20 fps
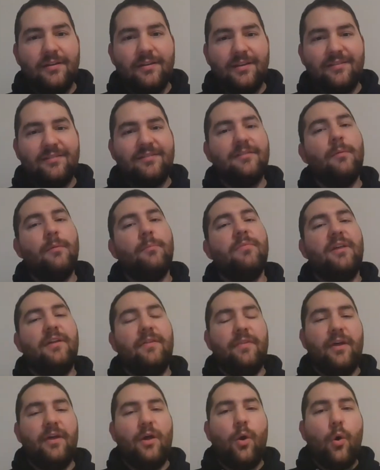is
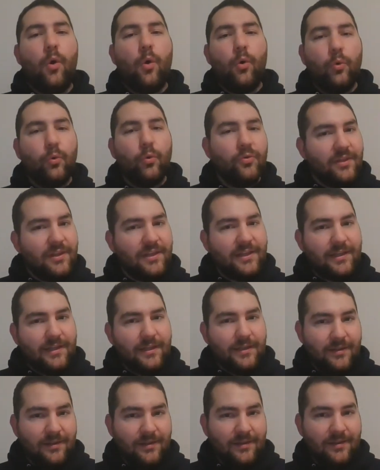something that
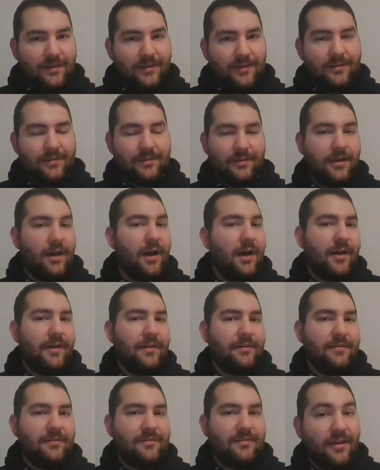only
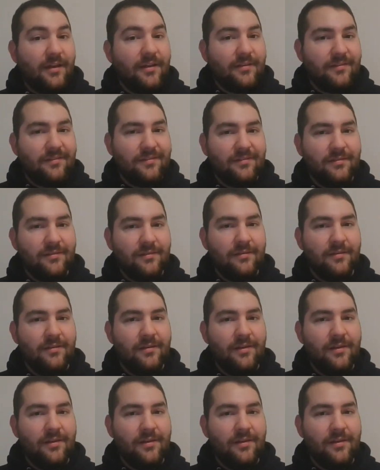God does.